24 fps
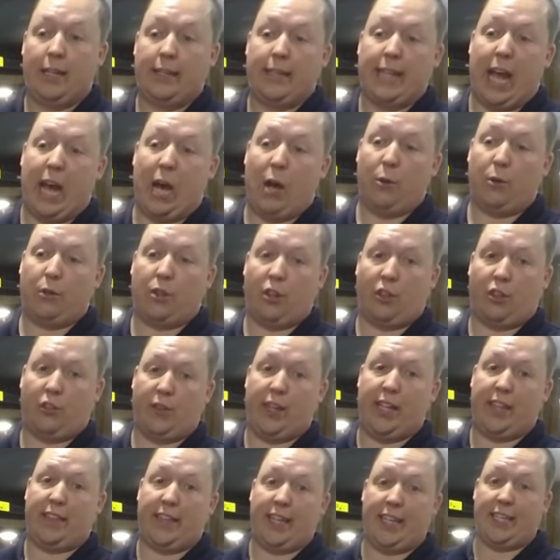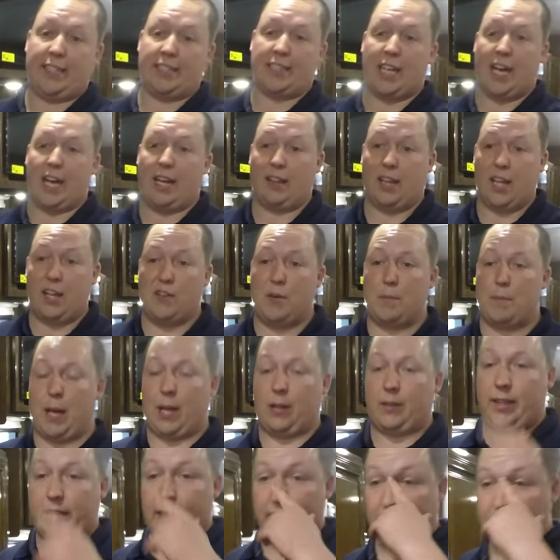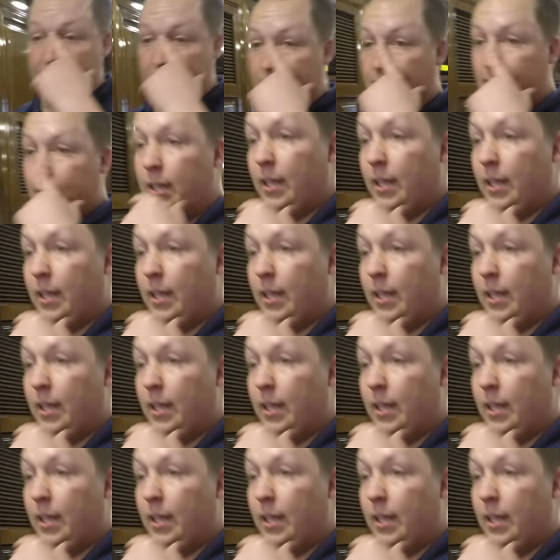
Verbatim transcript: Now, the three things I love about this